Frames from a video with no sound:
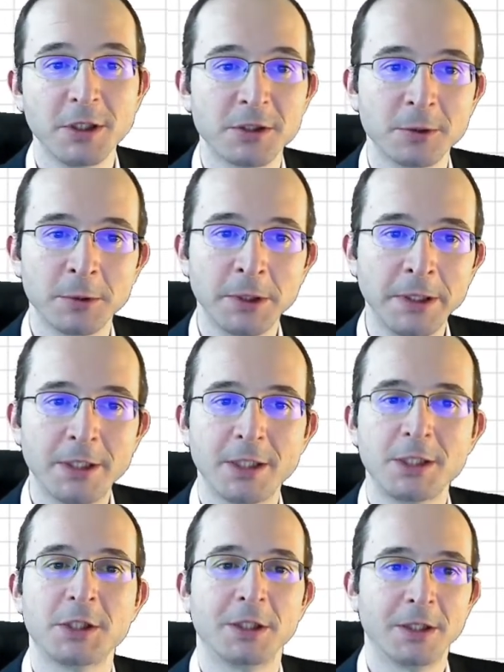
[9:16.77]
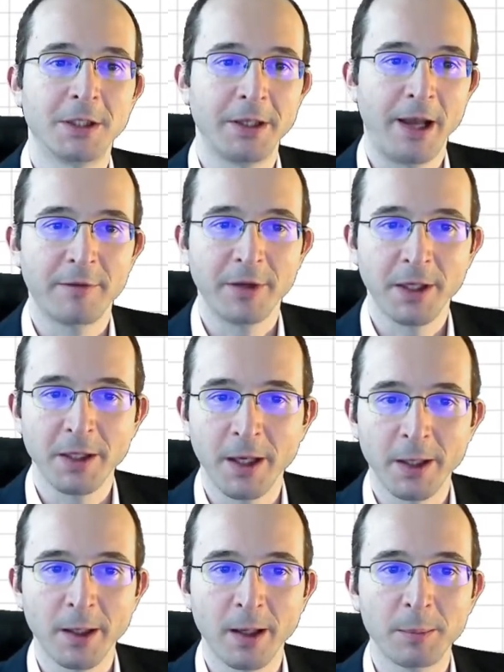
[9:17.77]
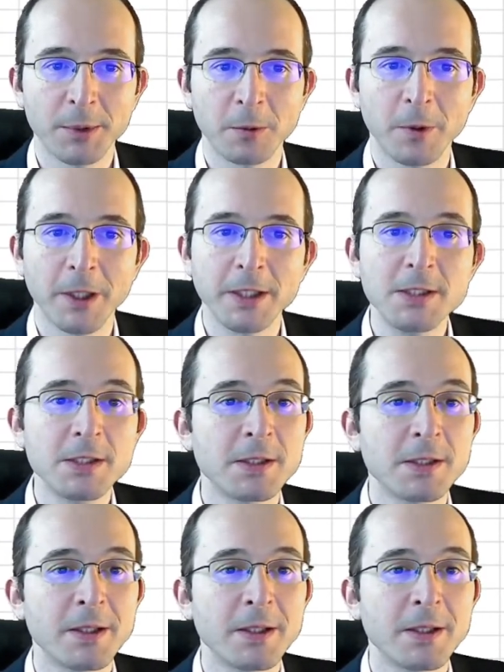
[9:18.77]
so conditional on having gone up twice.